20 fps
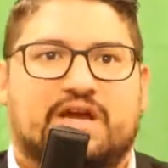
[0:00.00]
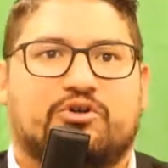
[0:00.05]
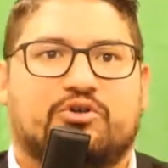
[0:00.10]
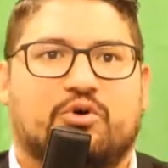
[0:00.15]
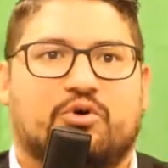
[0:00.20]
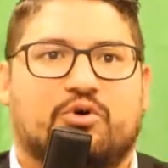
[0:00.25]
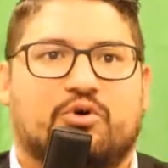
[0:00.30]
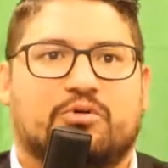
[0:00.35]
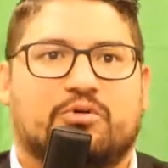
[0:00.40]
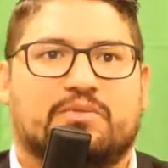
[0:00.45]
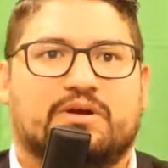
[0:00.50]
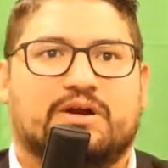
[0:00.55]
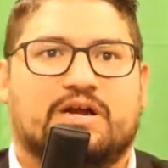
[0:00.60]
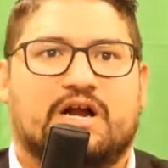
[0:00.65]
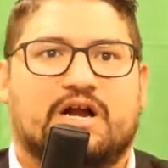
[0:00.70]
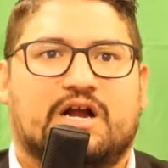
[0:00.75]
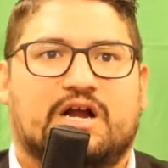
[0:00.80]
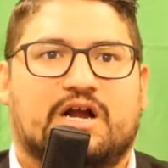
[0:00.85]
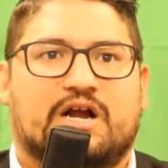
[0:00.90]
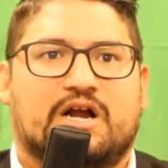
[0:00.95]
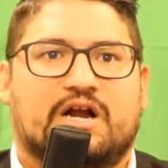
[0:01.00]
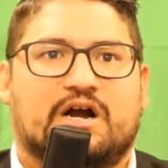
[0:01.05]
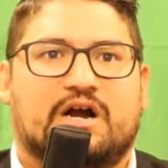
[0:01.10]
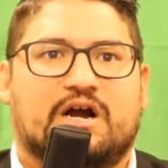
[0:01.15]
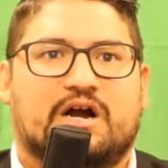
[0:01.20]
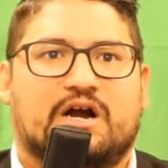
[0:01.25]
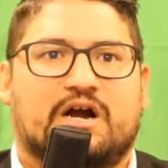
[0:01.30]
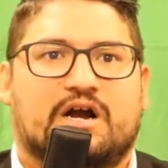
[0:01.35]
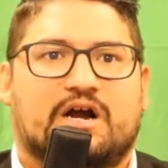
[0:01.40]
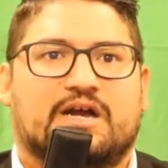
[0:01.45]
norm
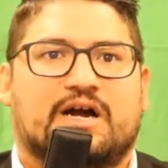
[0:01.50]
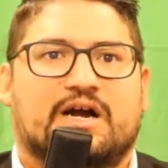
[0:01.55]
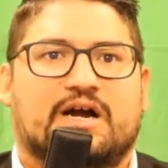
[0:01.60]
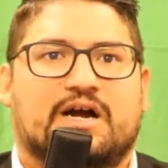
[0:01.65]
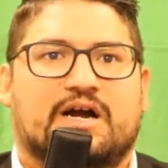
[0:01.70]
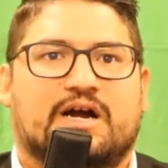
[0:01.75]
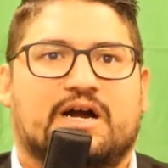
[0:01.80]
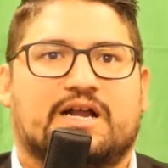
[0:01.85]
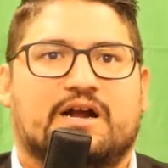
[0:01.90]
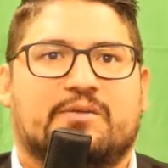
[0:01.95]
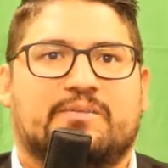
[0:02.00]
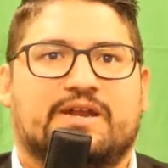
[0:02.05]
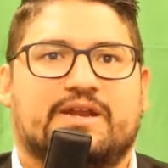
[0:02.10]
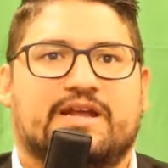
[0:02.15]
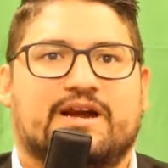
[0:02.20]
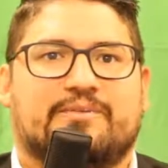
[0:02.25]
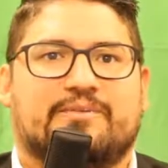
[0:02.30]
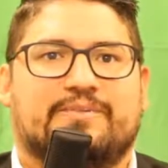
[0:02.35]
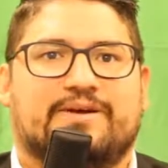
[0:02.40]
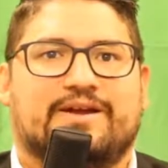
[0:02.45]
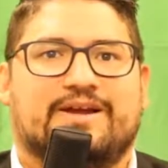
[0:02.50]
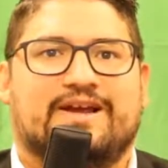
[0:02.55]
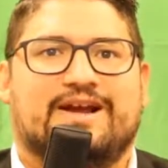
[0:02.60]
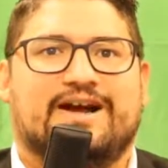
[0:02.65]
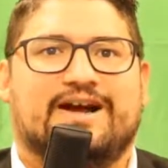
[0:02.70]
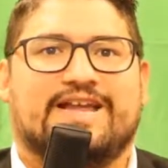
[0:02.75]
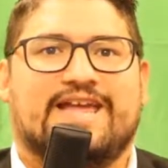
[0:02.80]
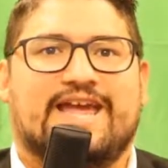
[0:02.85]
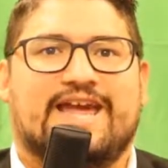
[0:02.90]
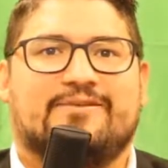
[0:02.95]
coming up.
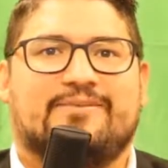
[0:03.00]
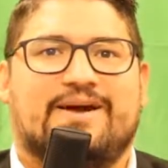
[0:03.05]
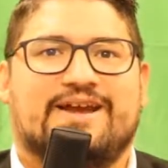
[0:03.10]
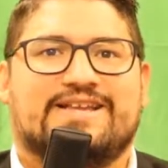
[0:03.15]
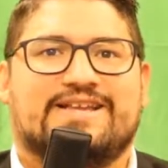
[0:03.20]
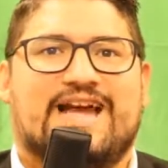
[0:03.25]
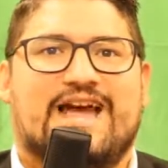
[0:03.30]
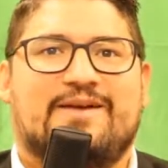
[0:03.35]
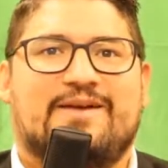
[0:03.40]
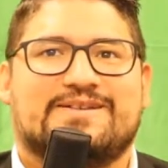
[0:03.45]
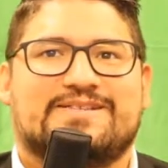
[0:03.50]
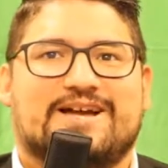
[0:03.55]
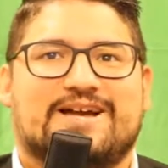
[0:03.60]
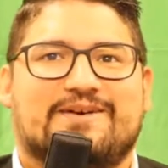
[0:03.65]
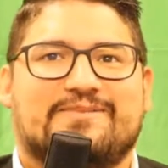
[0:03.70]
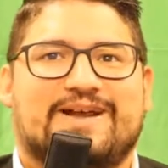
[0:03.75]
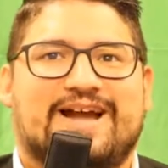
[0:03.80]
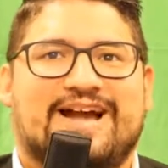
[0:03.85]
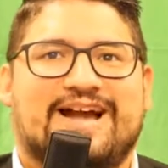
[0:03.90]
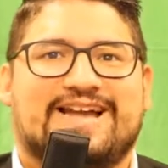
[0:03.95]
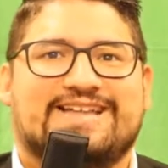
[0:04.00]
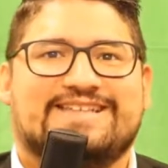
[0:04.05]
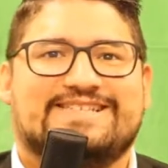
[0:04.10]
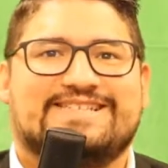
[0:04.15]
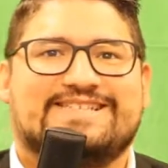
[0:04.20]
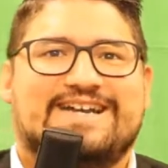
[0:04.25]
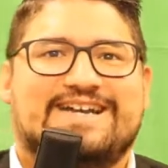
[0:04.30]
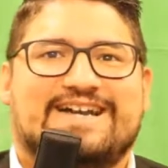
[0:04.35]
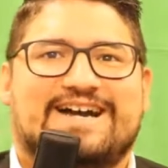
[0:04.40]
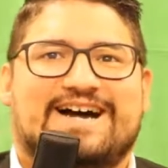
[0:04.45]
Again, my time is up,
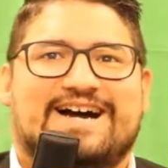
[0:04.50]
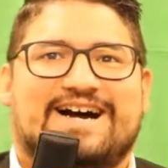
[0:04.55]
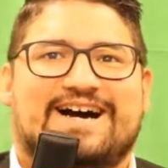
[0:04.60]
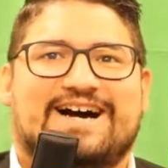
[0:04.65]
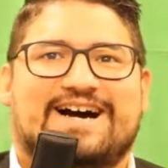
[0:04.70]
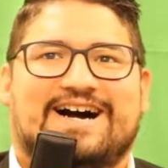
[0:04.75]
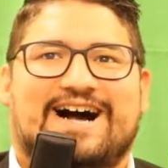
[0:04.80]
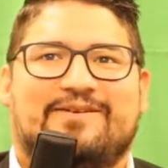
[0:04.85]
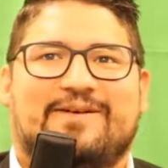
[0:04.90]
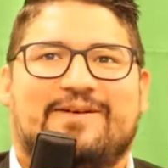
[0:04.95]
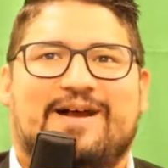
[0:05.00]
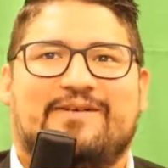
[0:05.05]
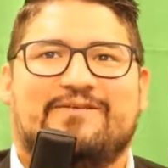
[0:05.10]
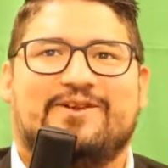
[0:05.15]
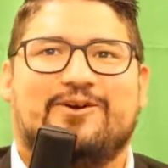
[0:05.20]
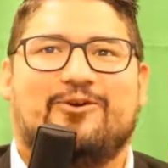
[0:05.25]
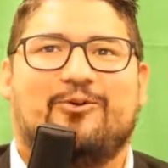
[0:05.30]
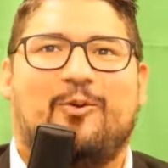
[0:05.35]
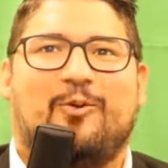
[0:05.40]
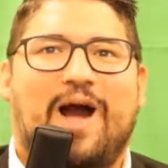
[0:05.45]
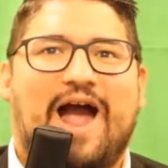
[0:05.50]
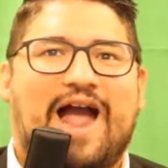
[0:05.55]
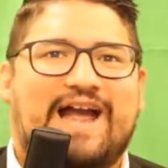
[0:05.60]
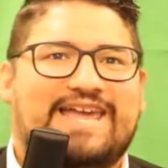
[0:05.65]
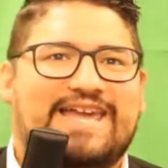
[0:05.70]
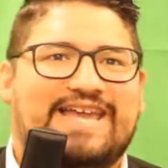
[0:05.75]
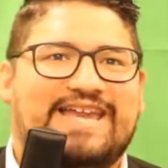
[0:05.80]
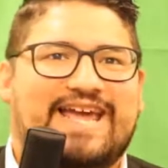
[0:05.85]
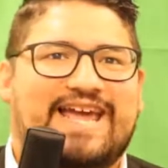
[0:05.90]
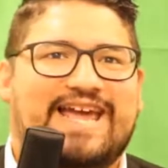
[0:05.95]
guys. I'm having a
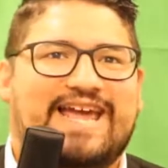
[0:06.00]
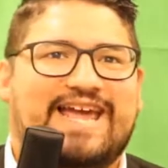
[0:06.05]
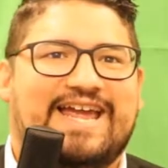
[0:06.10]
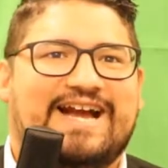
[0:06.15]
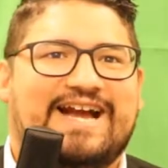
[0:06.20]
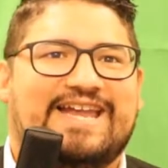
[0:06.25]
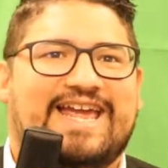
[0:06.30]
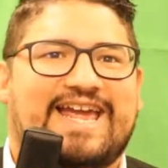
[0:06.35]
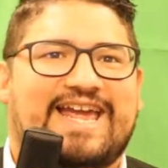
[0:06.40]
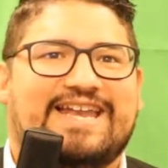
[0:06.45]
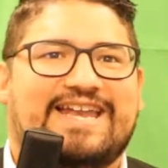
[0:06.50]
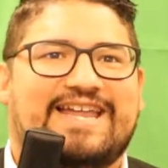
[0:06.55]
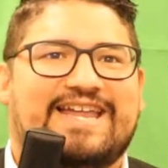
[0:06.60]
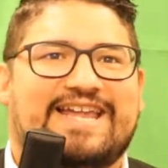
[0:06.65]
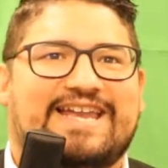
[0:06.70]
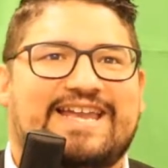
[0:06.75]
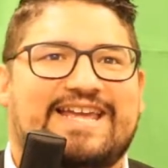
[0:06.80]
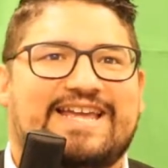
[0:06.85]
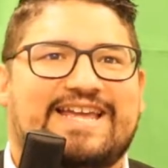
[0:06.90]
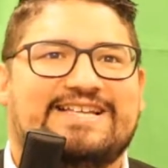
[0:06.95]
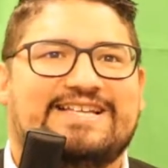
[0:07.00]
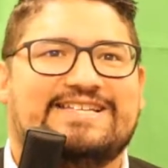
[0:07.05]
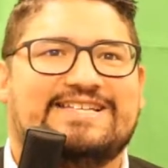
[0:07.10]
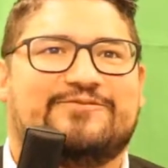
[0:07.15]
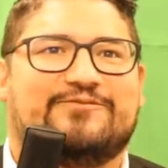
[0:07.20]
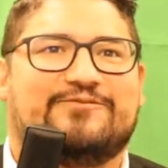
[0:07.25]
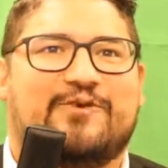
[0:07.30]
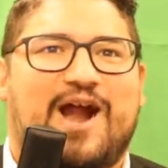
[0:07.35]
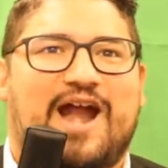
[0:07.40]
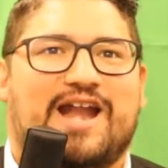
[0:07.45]
wacky day. Again, it
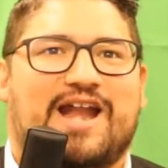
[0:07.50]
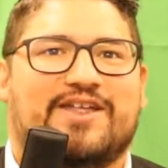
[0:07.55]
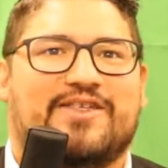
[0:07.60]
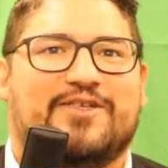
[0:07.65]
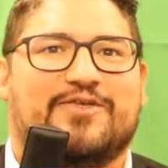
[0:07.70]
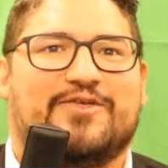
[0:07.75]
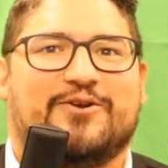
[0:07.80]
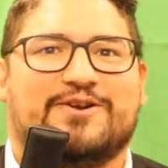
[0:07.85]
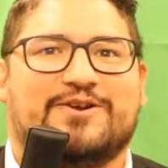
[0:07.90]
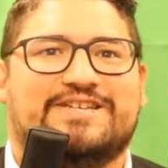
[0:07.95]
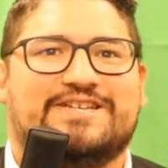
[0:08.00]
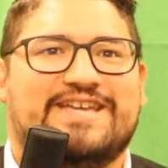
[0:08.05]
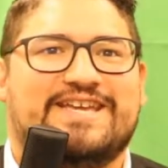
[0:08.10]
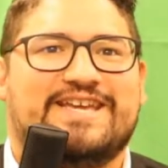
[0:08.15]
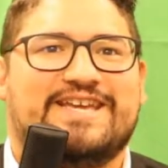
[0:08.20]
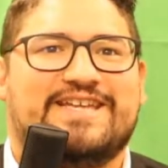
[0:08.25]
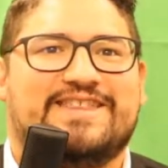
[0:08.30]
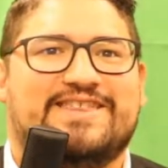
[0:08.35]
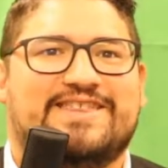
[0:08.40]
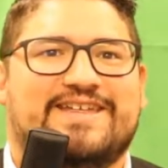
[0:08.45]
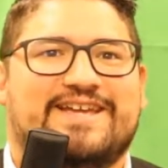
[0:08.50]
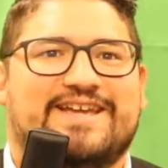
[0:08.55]
is Friday the 13th.